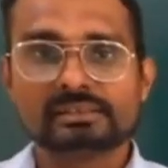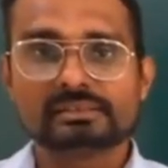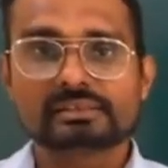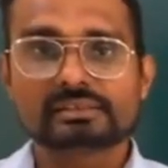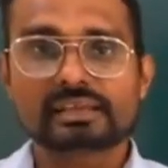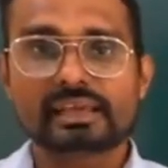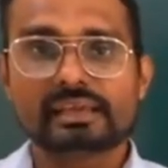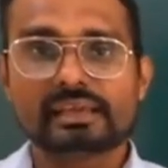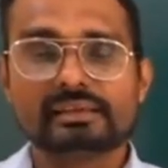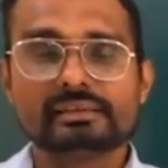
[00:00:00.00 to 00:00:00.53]

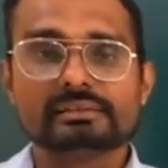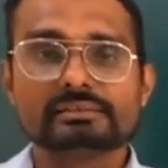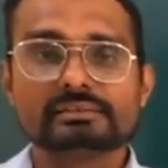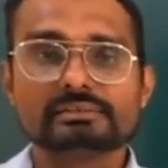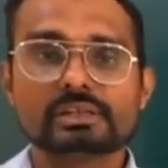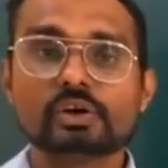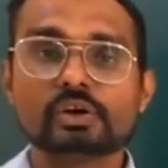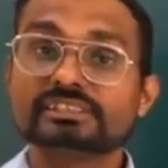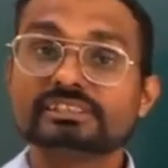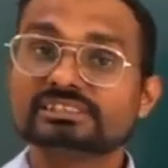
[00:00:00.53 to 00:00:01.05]
Okay,
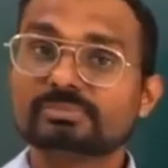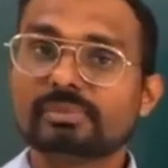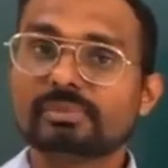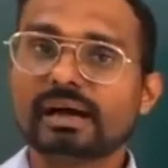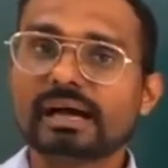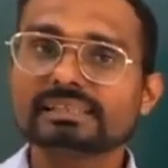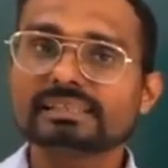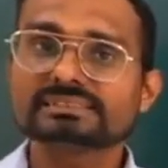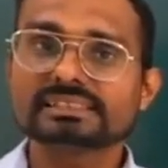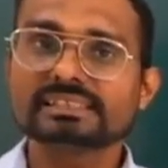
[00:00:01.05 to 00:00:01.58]
now its
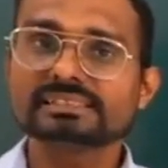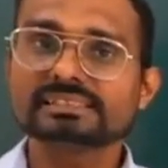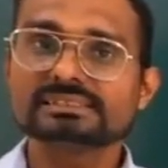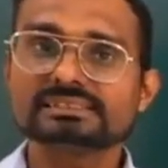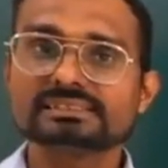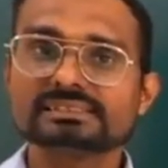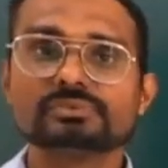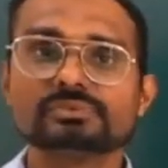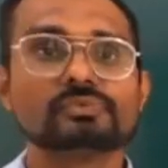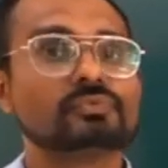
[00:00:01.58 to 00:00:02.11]
mass
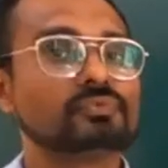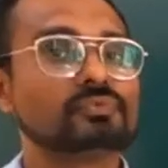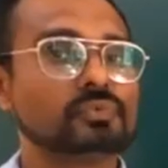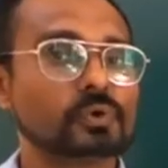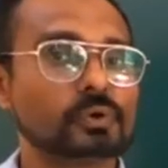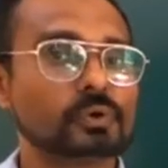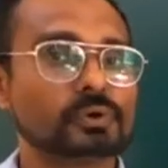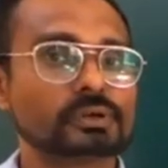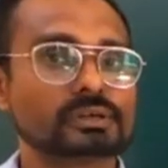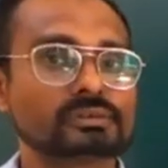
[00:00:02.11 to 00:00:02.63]
is
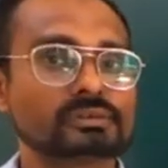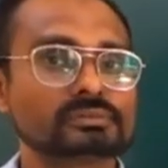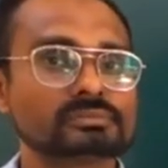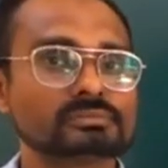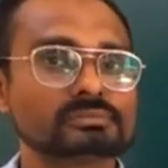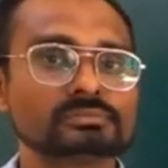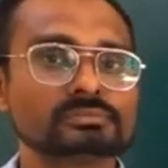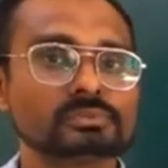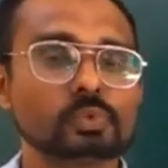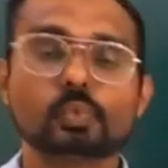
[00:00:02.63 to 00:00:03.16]
4.
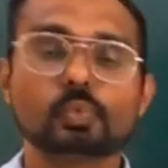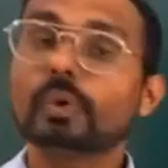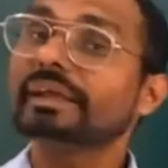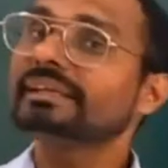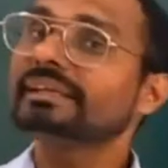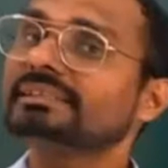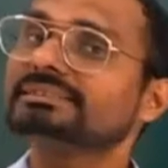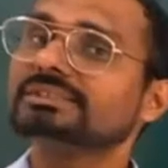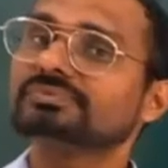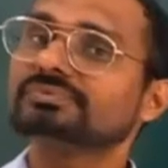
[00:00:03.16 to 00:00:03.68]
Why
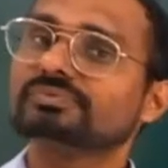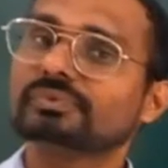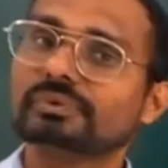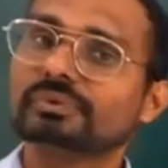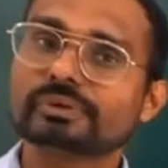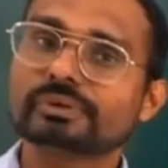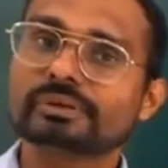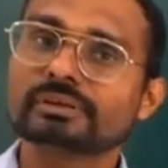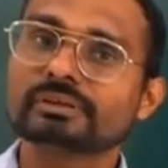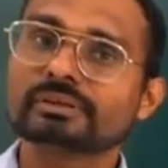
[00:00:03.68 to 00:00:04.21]
it
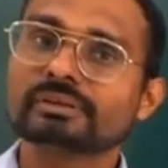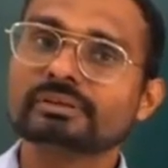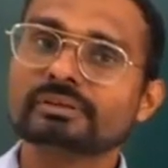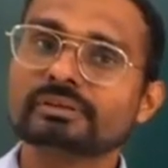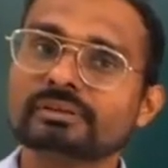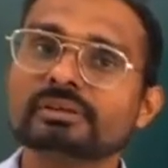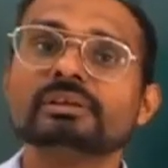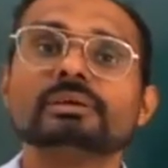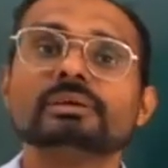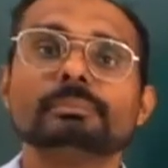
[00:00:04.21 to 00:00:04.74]
4?
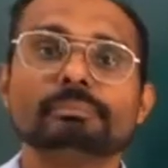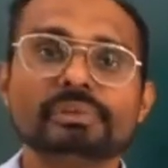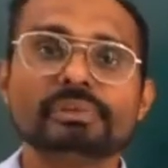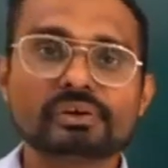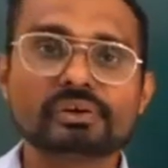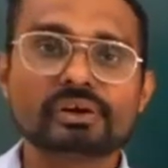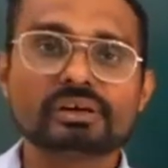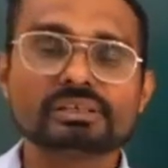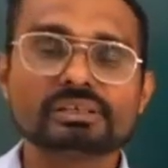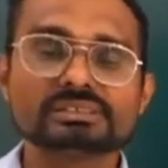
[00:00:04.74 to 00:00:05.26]

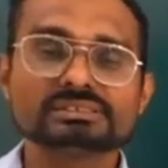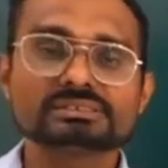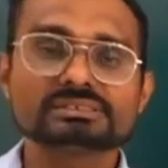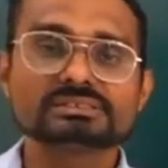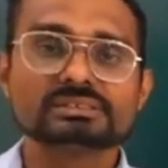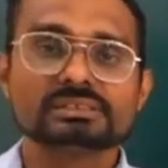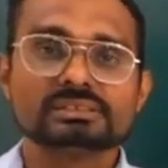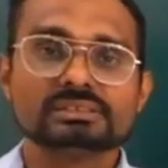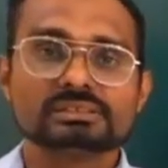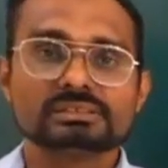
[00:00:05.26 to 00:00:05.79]
Because
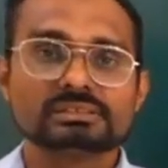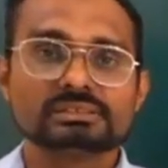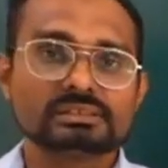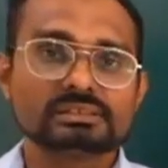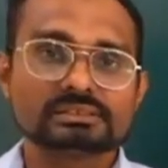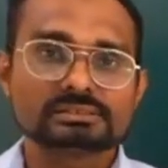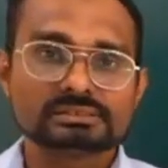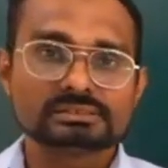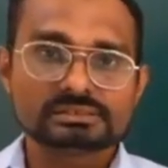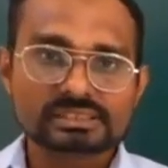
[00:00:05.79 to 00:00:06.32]

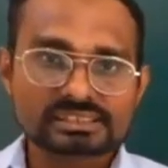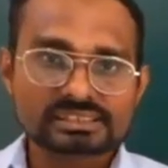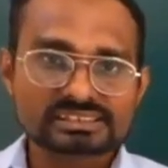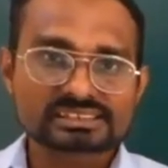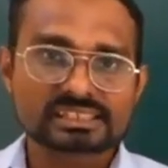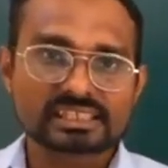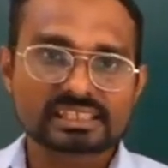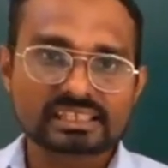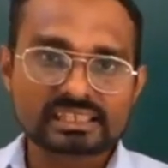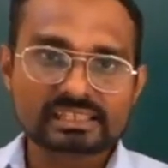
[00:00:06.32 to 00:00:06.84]

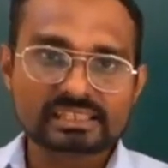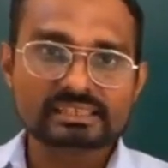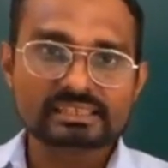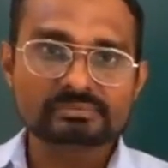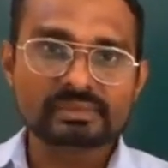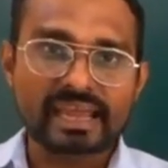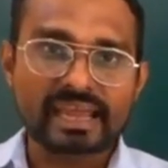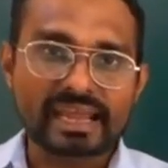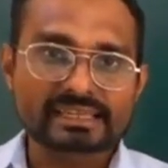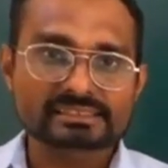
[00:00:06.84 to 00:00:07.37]
this
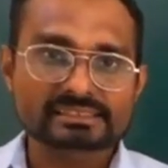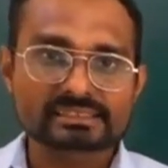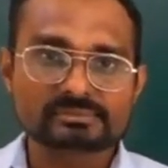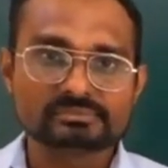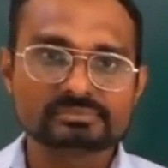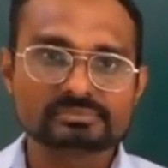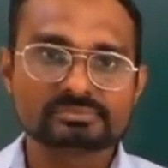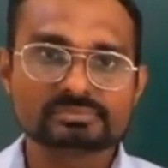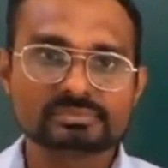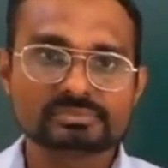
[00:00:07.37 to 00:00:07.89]
helium atom
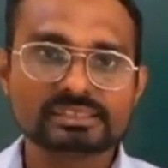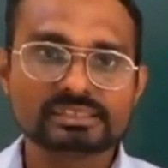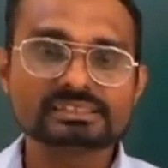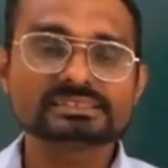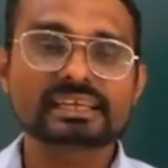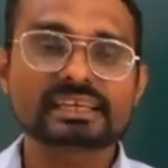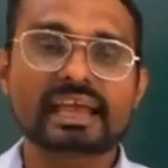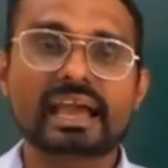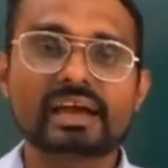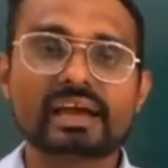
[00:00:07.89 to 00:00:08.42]
is
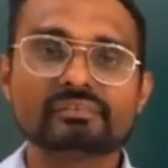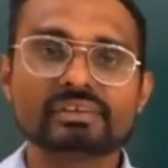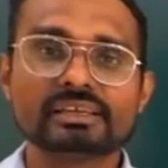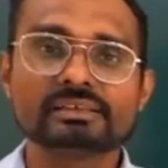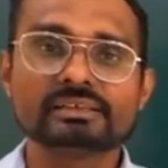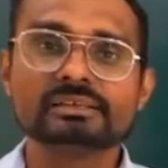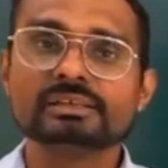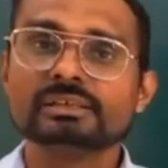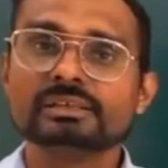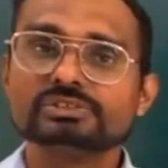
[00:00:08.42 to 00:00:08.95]

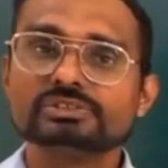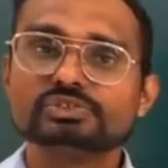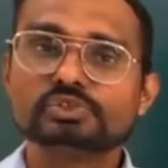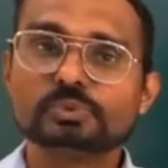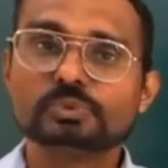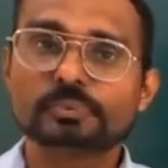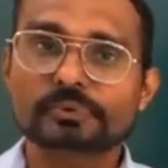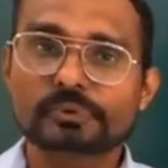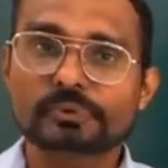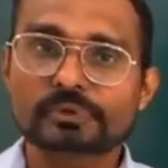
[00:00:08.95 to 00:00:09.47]
having
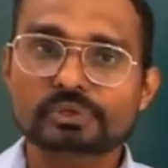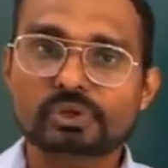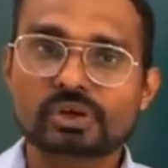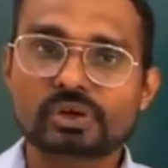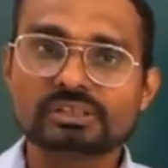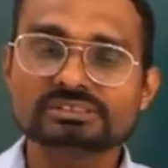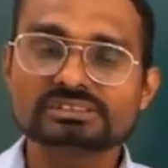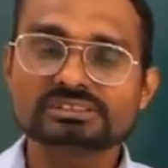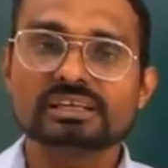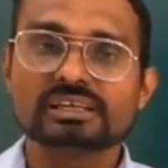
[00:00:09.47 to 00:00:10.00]
2
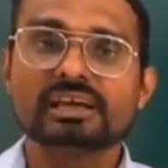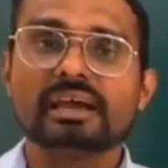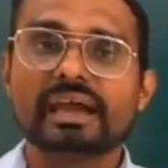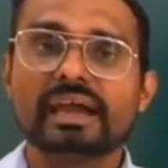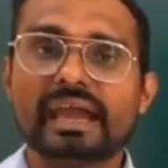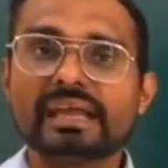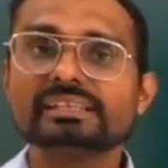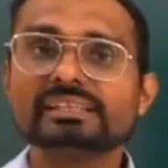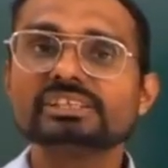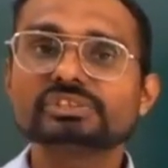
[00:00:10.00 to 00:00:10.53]
protons
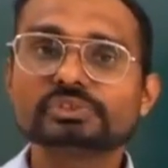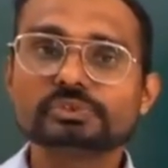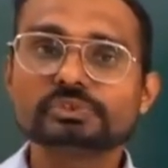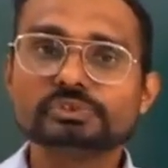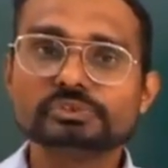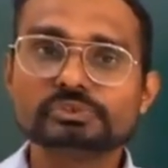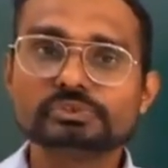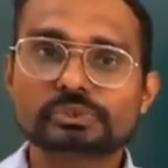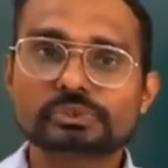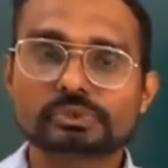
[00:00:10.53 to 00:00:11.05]
and 2
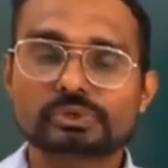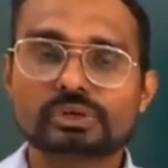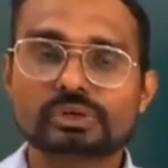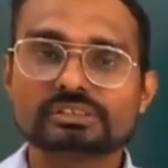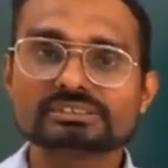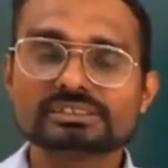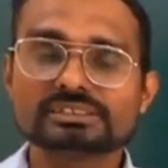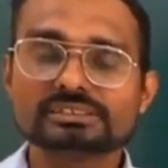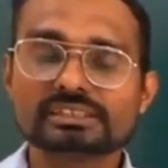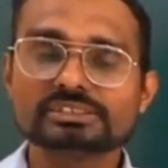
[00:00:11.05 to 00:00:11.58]

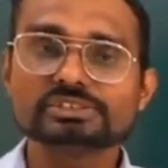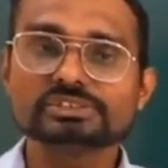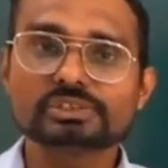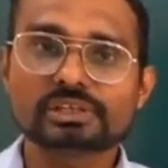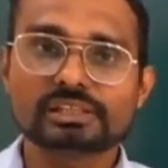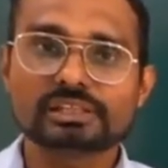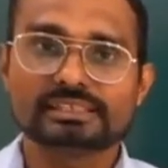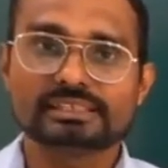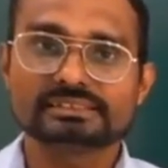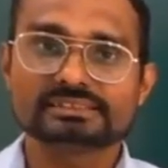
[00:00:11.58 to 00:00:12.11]
neutrons in the
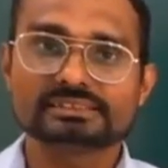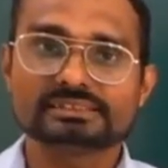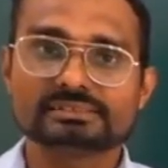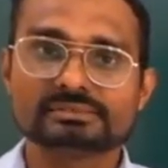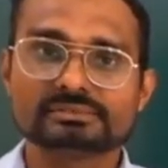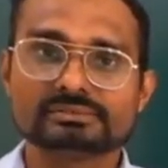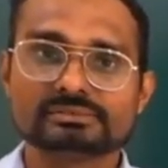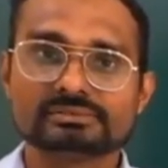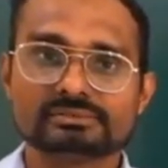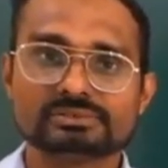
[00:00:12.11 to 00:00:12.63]
nucleus.
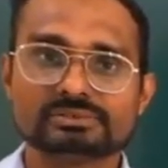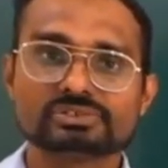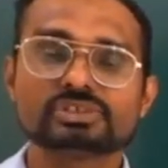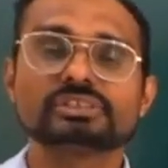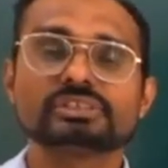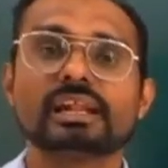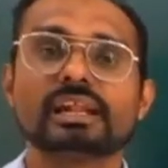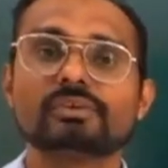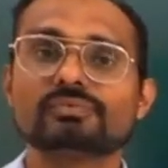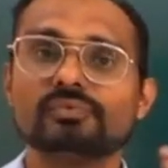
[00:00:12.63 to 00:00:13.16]
So
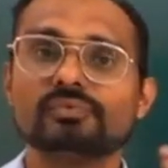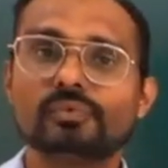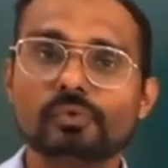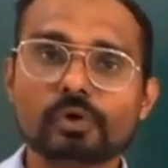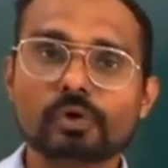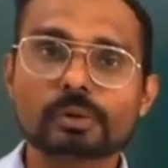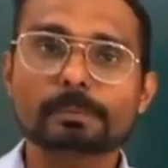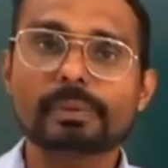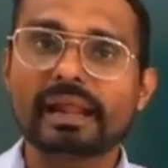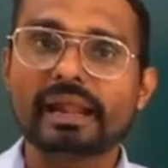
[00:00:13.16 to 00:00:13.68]
there are
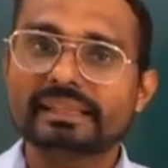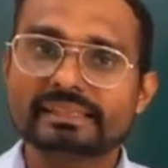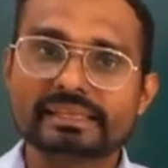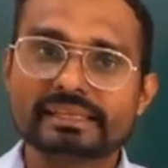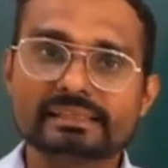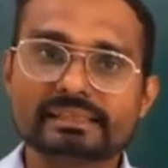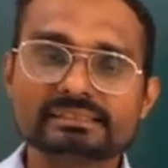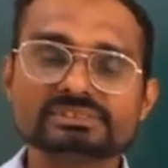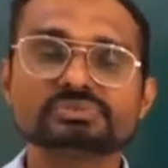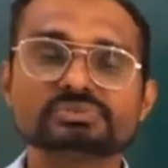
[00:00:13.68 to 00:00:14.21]
4
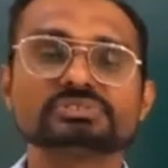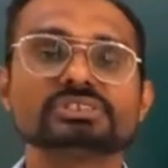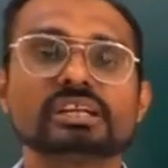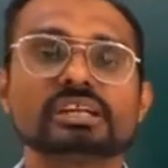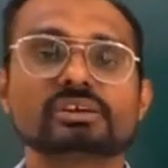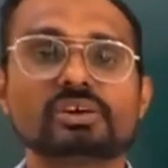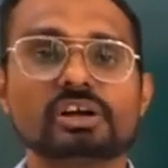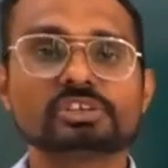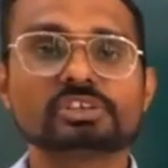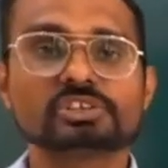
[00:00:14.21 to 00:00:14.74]
particles which are
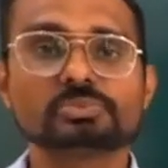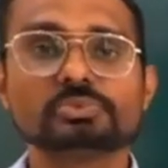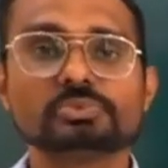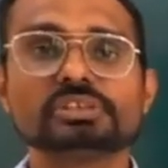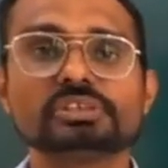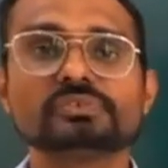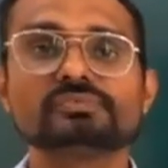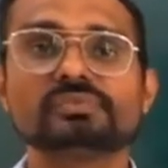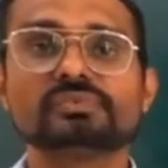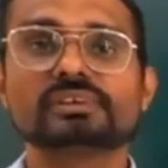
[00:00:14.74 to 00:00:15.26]

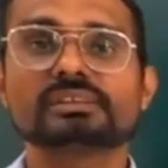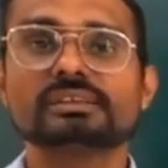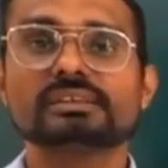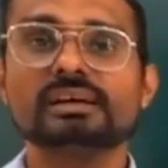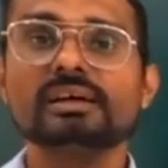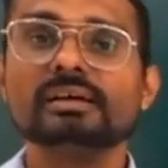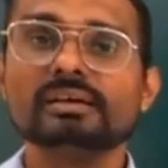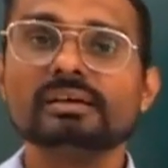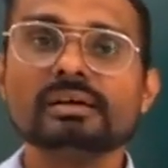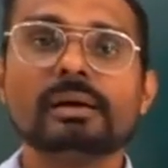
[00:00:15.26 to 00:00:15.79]
contributing for
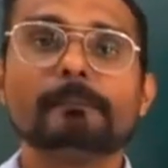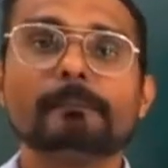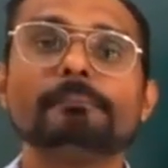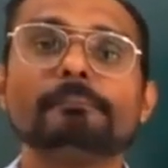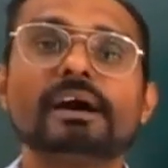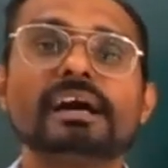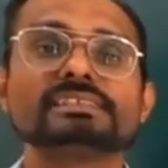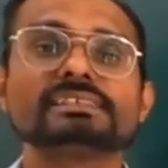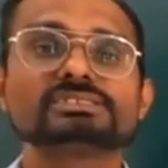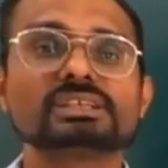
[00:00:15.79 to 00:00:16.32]
the
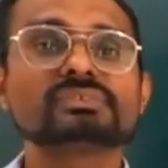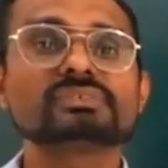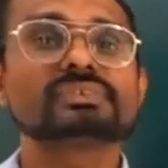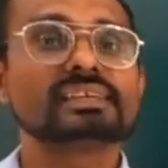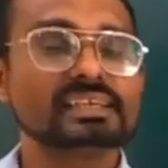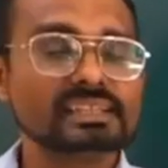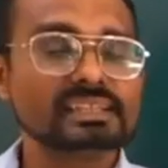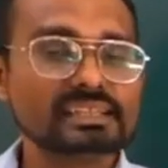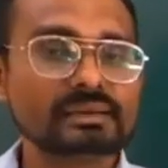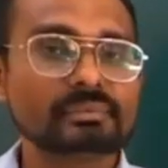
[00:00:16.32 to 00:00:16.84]
mass of
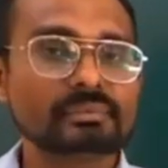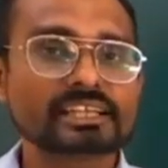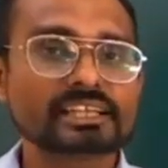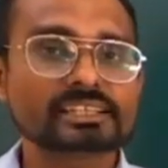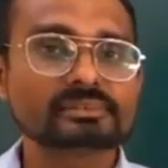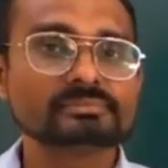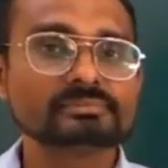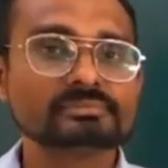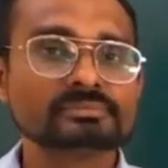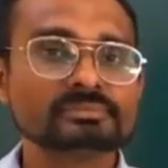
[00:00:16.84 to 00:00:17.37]
helium atom.